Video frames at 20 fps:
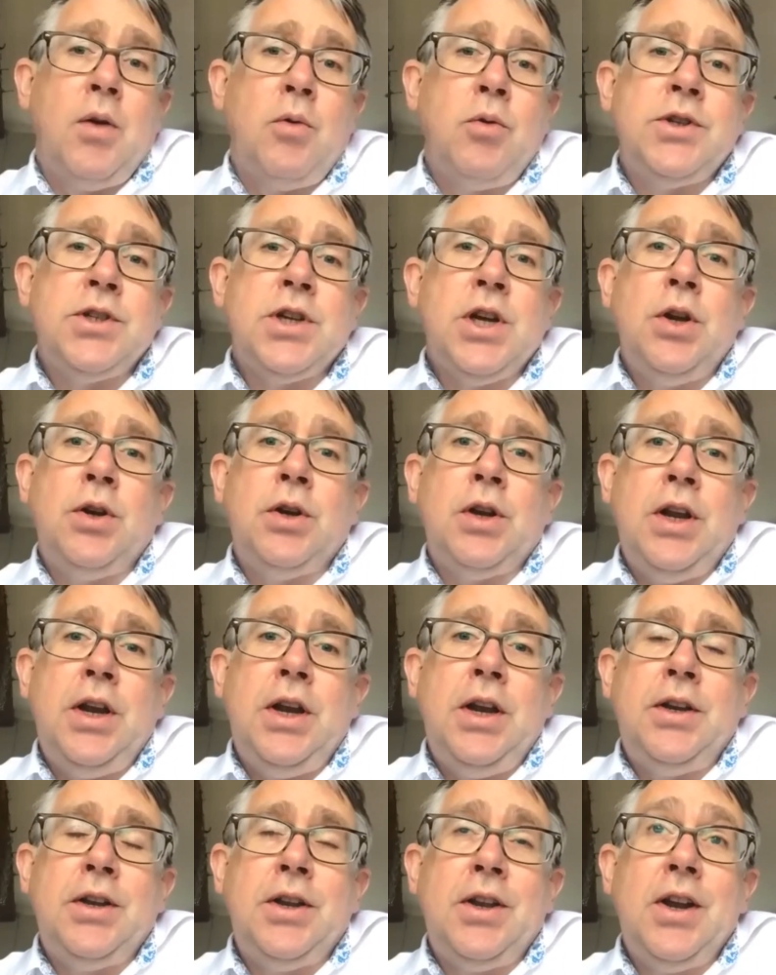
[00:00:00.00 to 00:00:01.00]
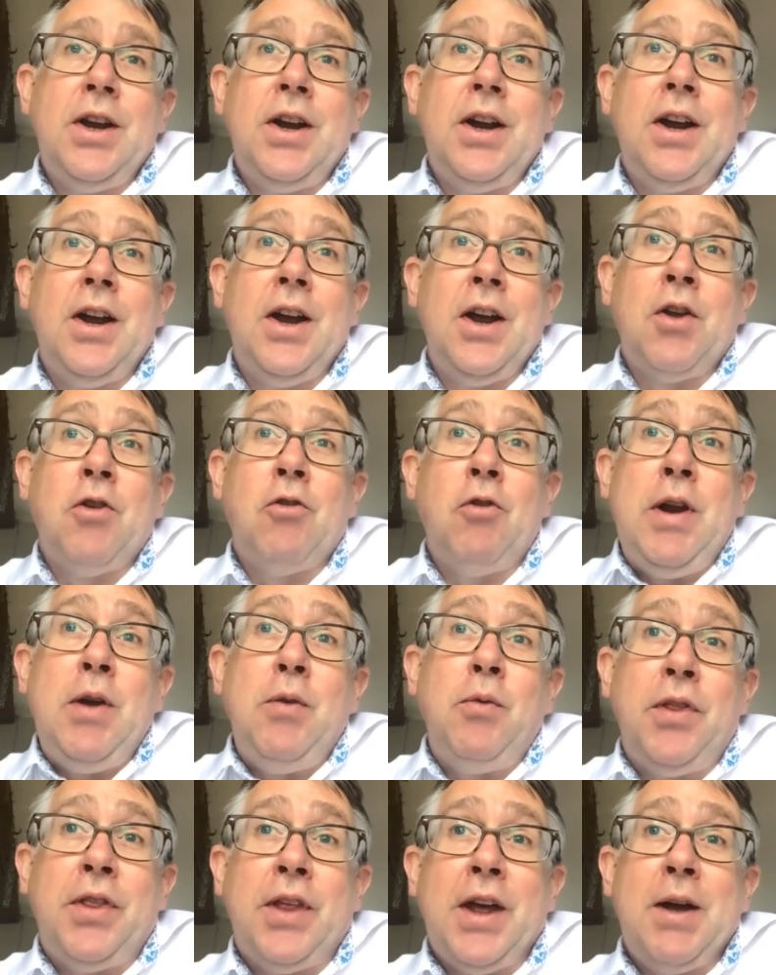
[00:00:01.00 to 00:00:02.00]
would totally agree
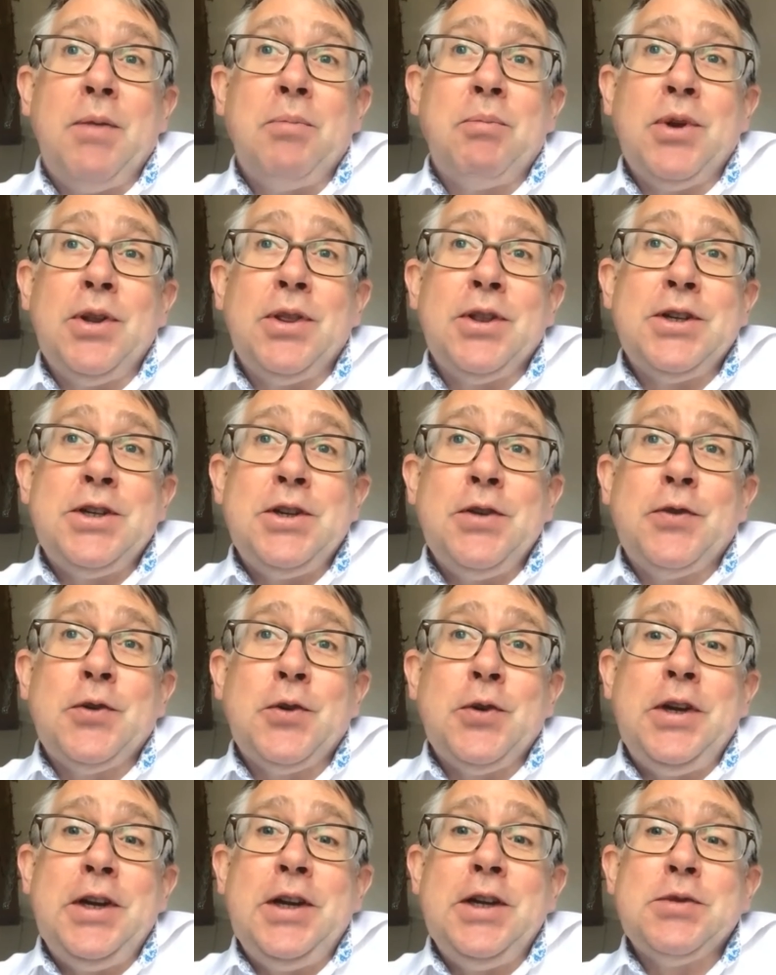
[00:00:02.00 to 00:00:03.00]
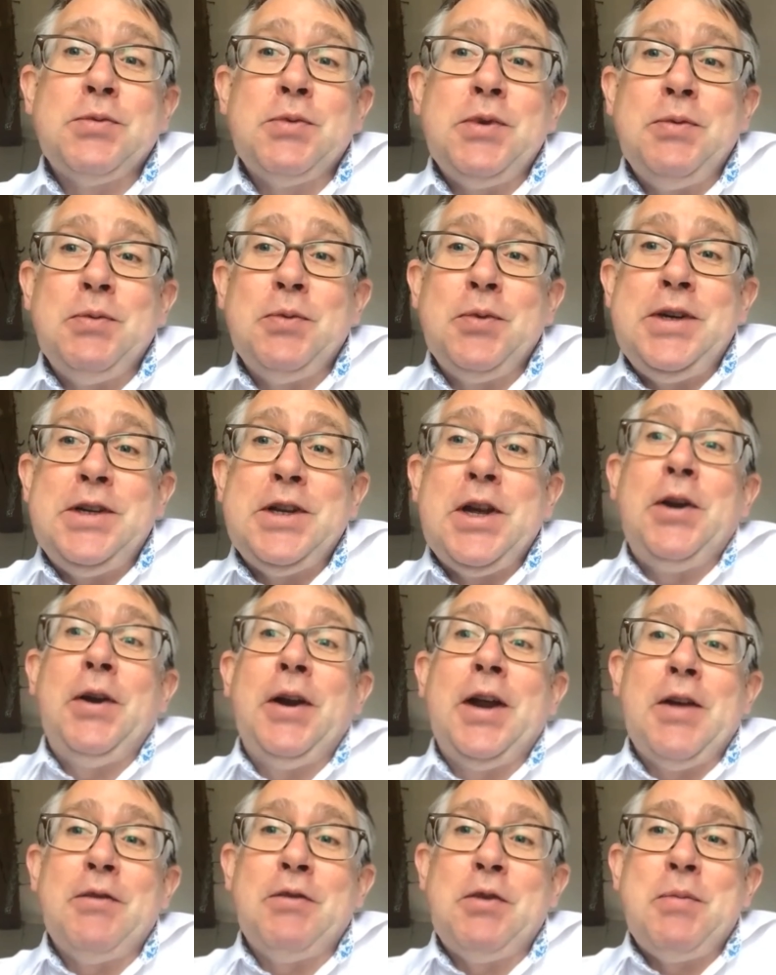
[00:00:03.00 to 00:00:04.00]
with that, but the difficulty is we
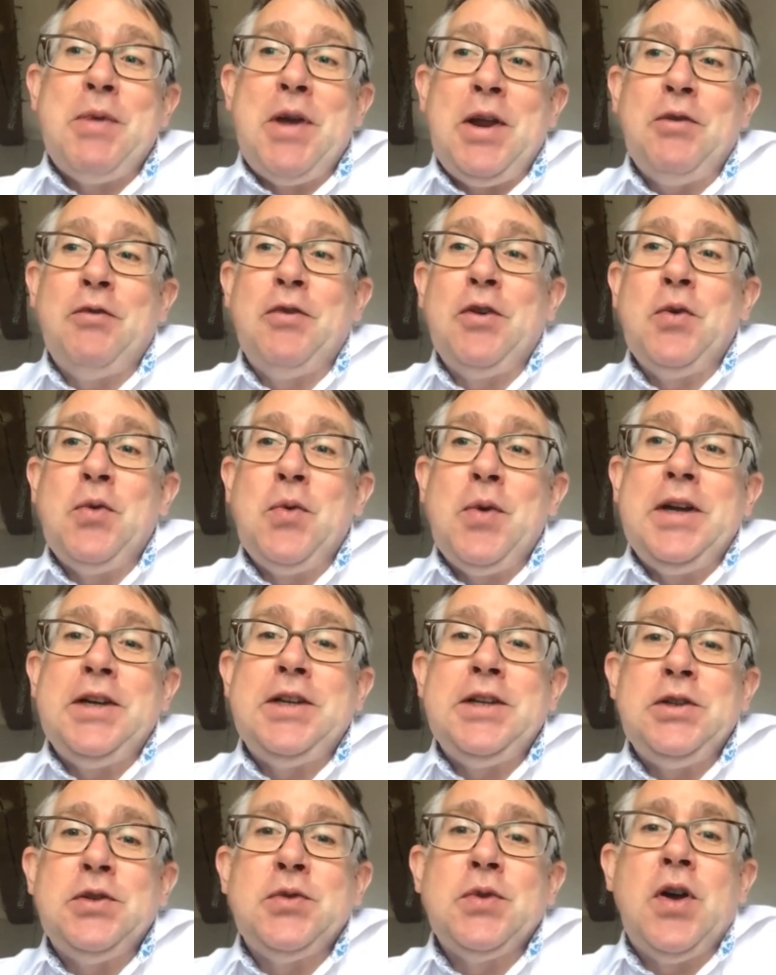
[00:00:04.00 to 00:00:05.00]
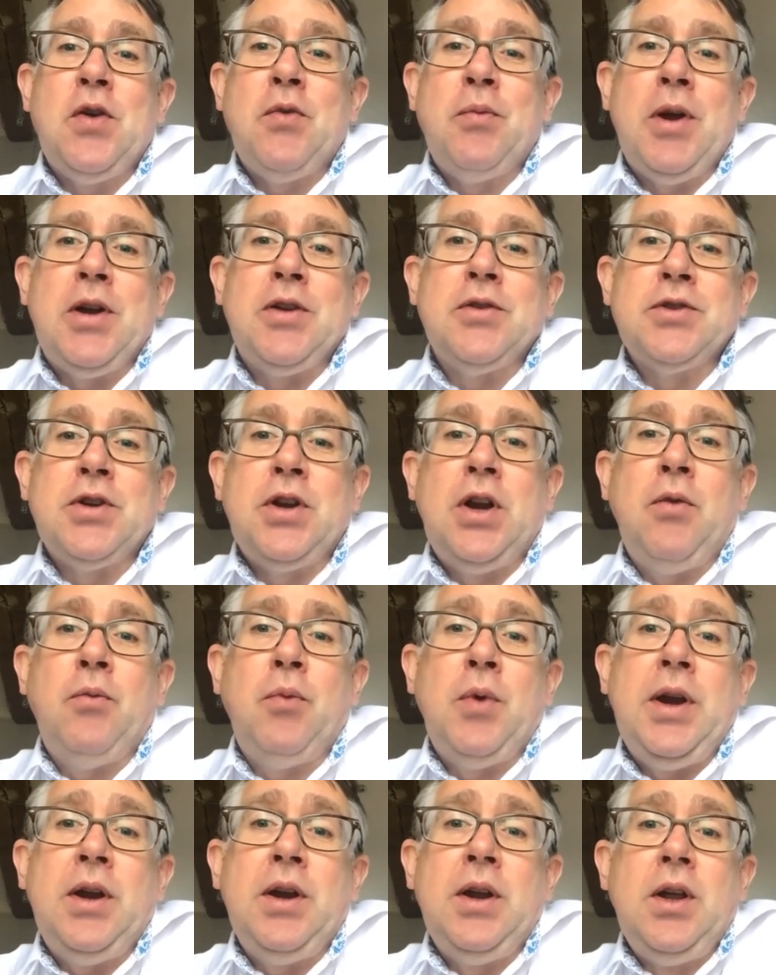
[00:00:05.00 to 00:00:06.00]
don't have the benefit of waiting 12 months.
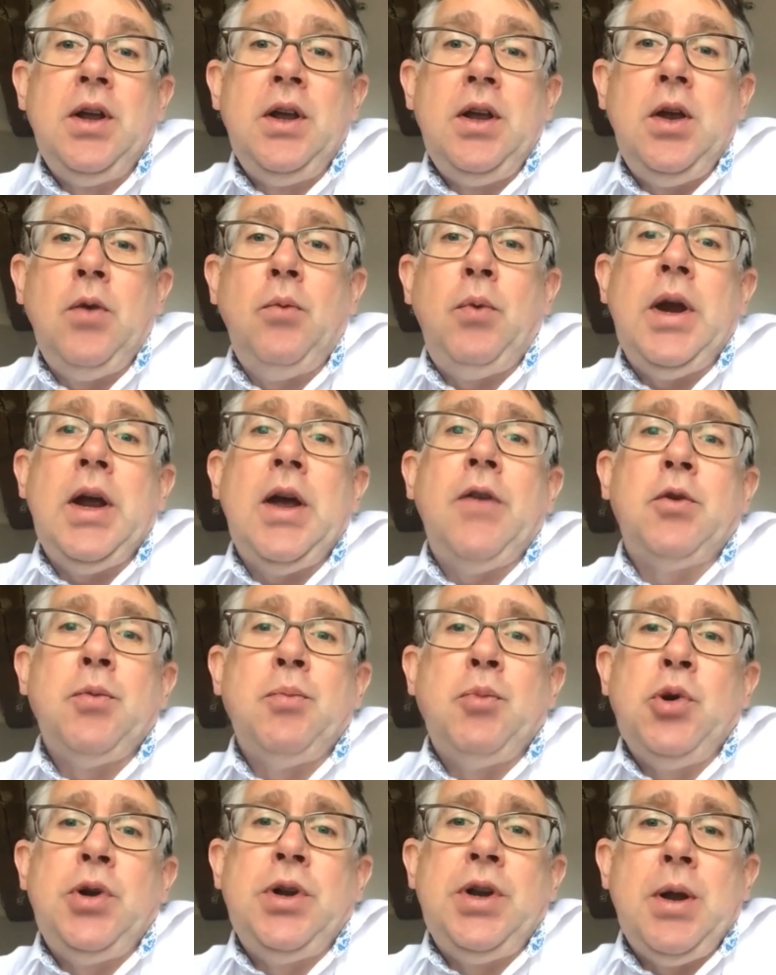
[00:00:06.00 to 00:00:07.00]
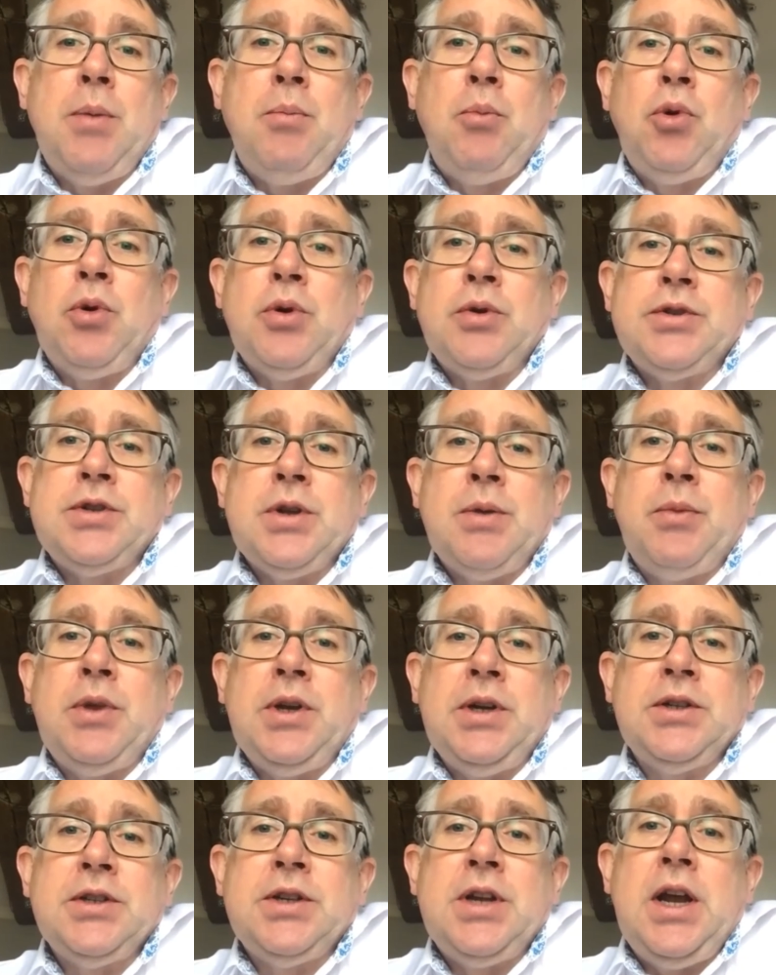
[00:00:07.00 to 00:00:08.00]
If we have to put a number on
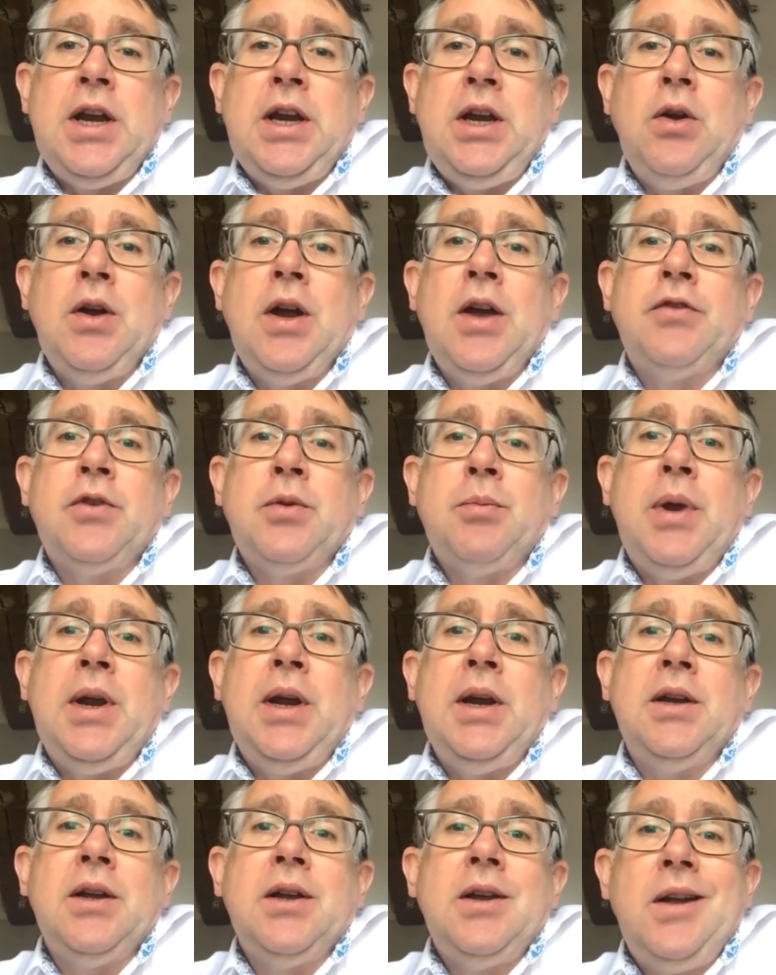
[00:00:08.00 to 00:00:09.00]
something today, you have to make